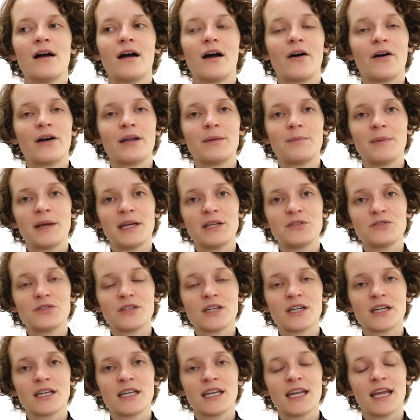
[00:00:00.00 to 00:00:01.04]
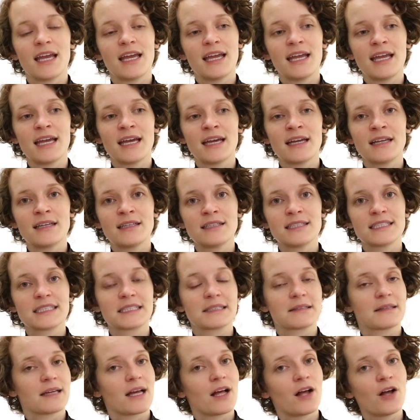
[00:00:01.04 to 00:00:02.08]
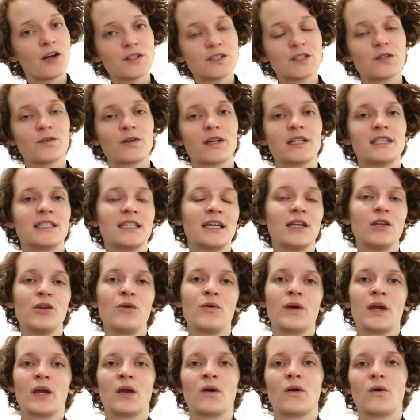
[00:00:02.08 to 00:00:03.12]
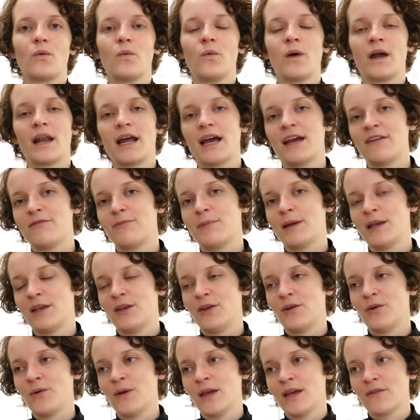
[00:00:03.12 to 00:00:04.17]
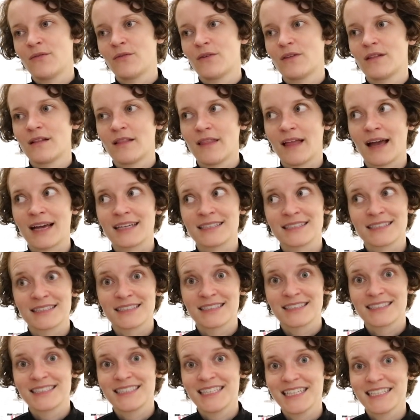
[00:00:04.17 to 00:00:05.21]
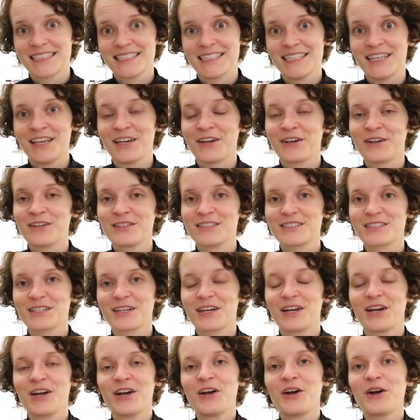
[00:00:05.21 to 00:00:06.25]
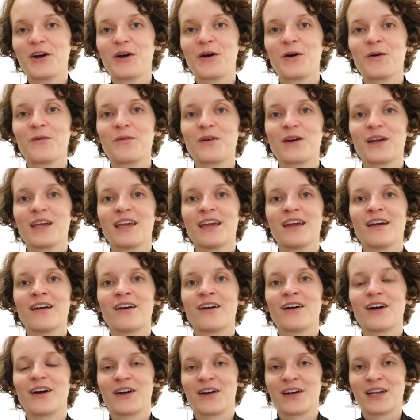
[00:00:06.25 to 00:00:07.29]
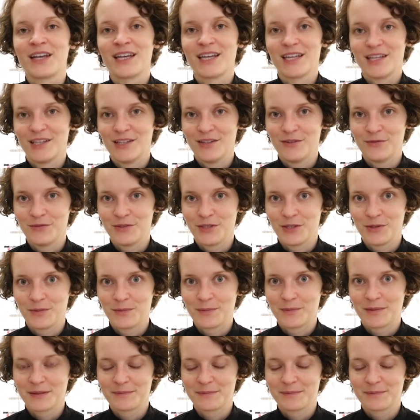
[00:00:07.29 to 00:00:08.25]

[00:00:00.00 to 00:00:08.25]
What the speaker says: on Patreon and also continuing what I've been doing for the last 6 years over here on YouTube.